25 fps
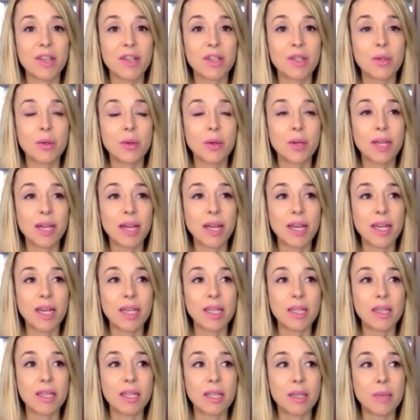you're
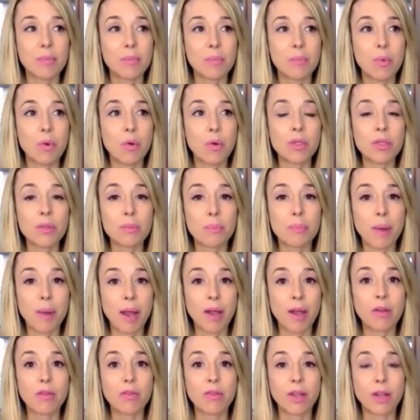getting the most
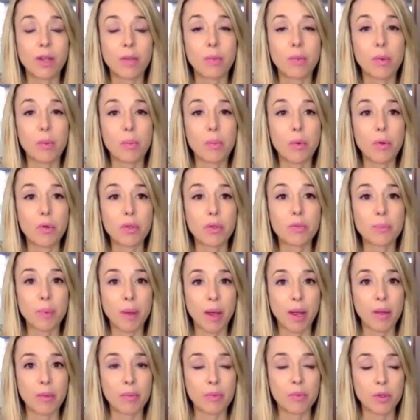bioavailable, most
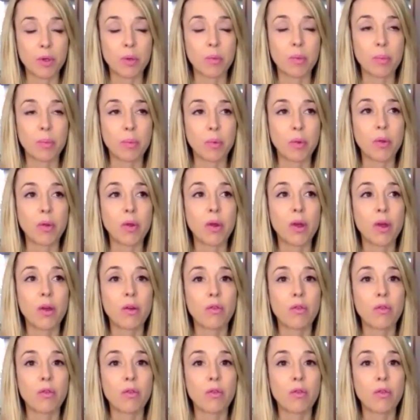bioabsorbable